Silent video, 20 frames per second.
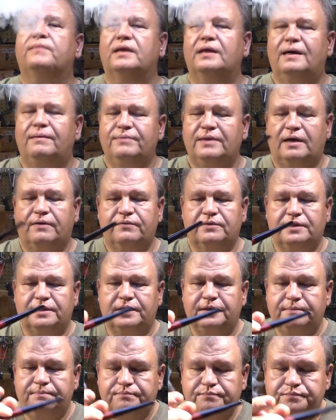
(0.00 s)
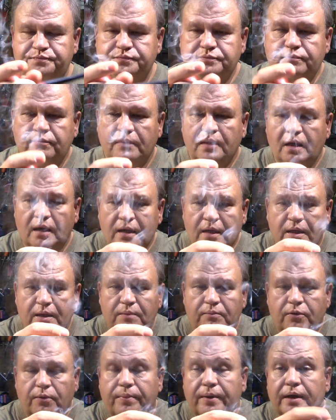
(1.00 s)
I'm not really
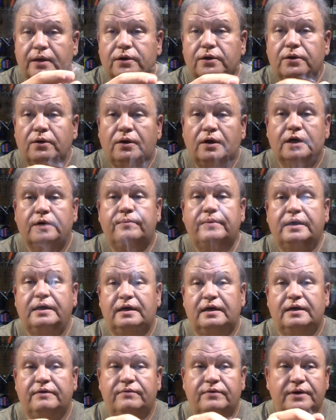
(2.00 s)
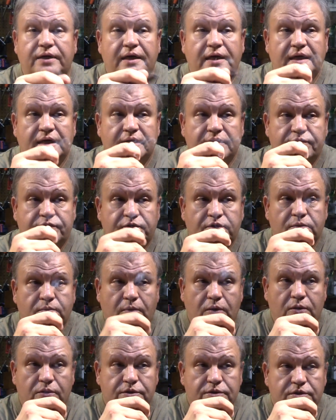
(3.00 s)
prepared to talk about it. I've only had a few
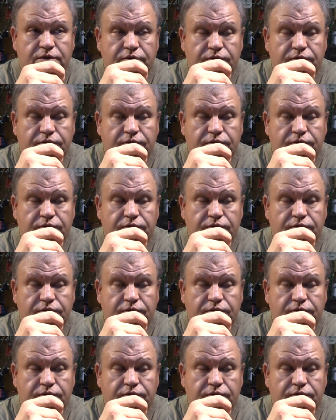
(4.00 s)
bowls so